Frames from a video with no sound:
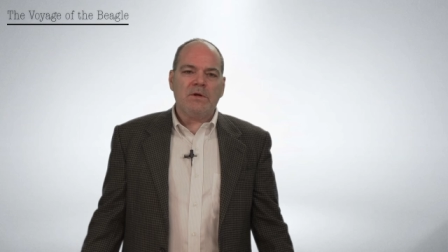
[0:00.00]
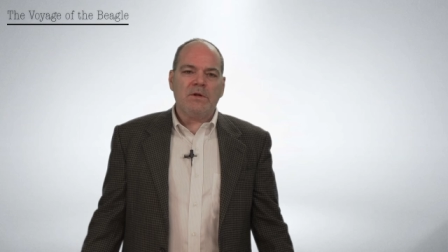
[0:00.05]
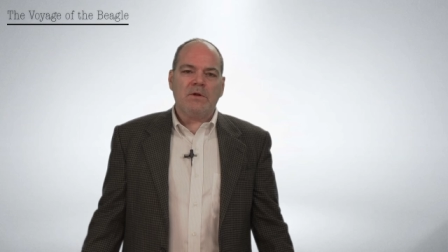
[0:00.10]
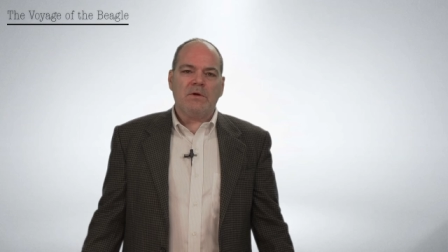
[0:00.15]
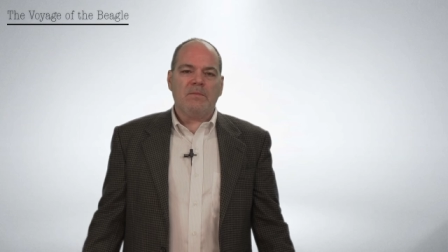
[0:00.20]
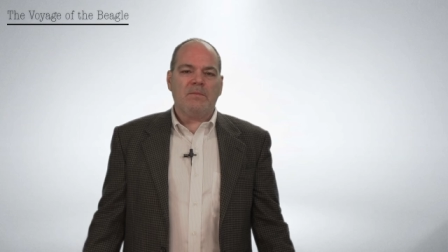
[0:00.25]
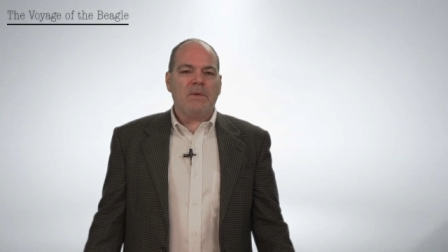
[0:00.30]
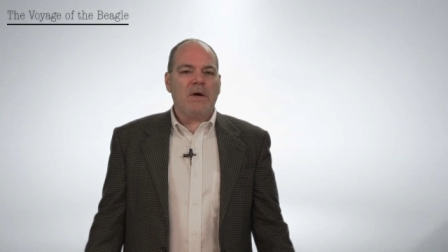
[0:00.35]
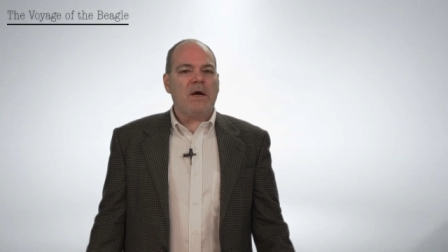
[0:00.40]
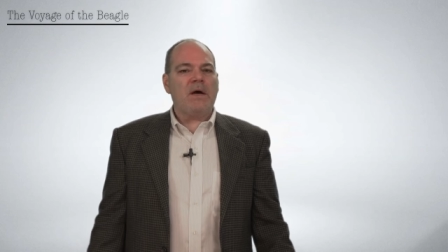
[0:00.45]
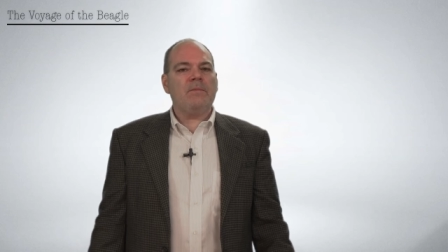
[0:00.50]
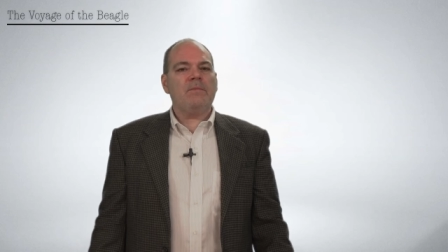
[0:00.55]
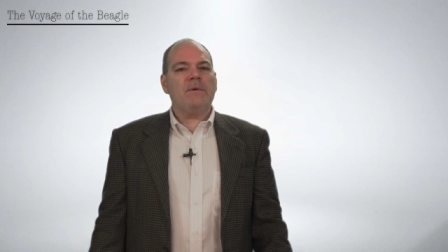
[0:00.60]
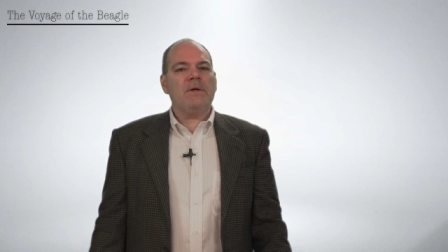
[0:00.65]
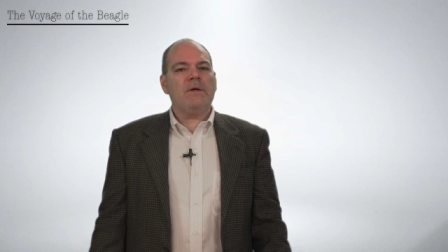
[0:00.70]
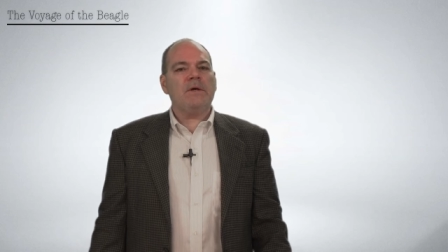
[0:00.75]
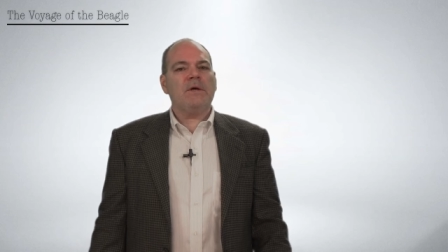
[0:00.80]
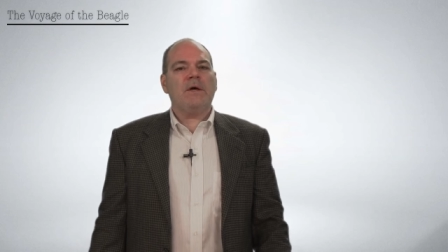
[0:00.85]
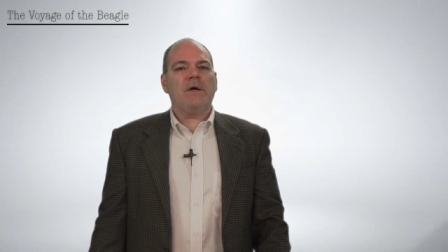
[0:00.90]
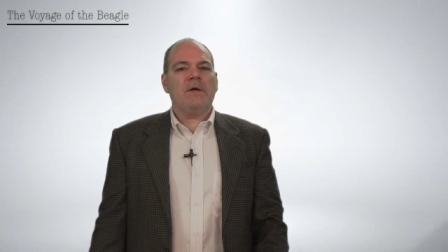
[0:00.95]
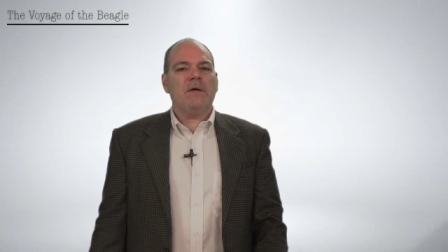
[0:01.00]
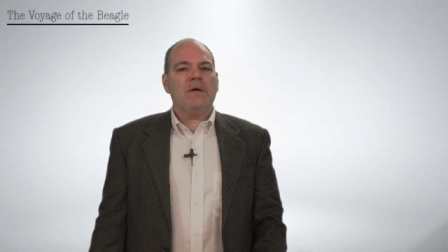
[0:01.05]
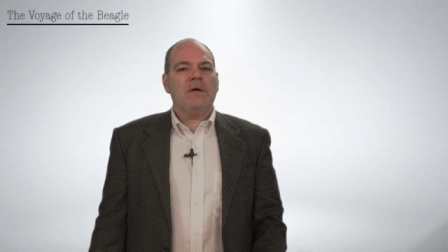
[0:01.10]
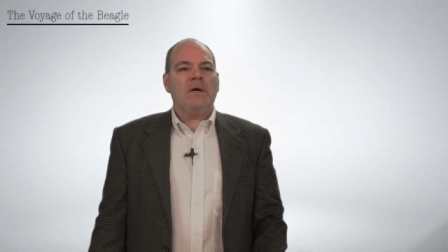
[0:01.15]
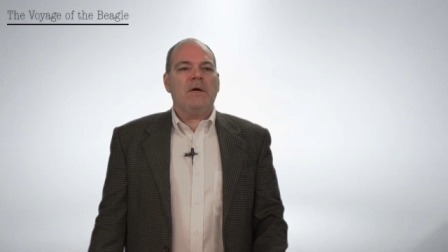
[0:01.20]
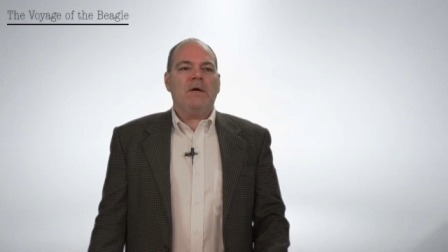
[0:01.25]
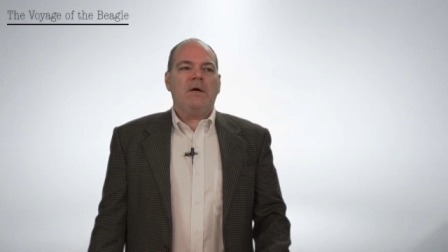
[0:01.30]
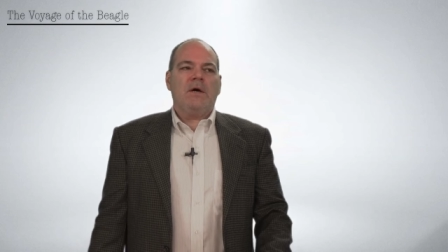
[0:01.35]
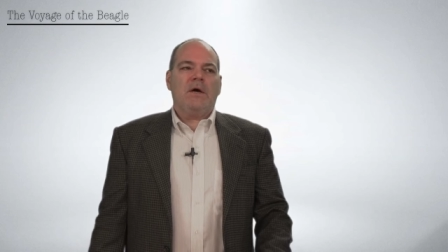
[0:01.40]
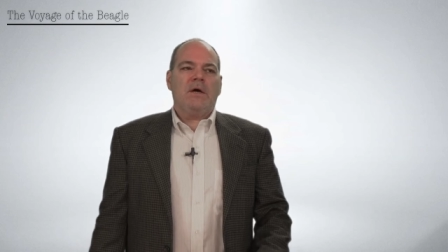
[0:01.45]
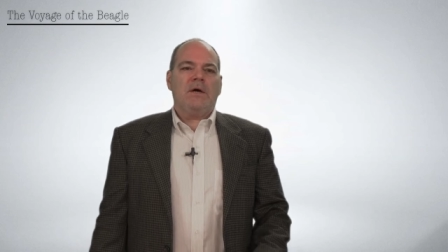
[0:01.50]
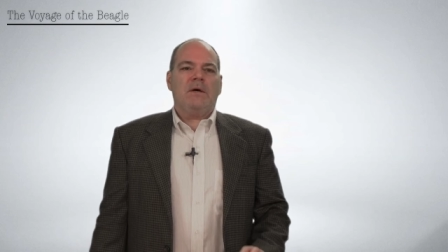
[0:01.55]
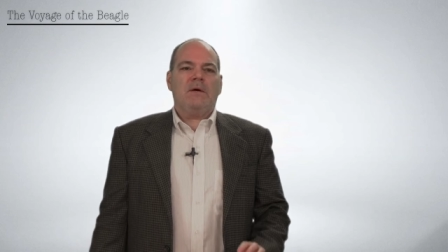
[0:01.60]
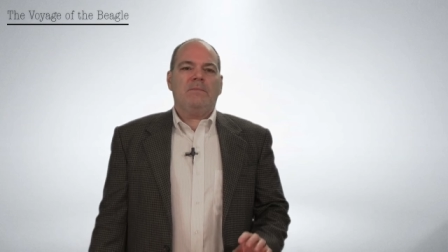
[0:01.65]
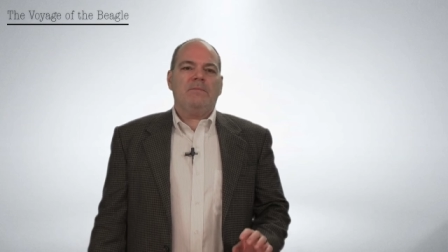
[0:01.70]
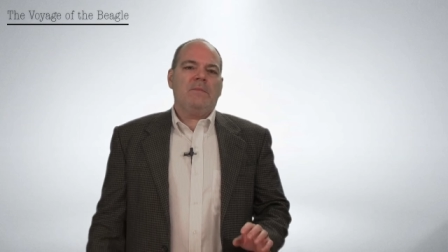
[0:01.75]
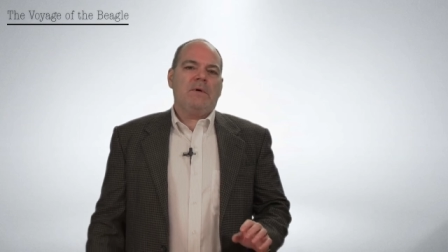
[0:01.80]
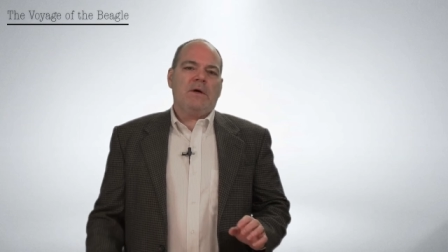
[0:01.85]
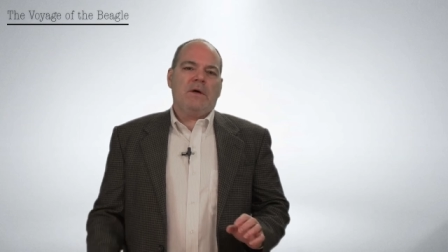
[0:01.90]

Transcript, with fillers: and there might be a, a,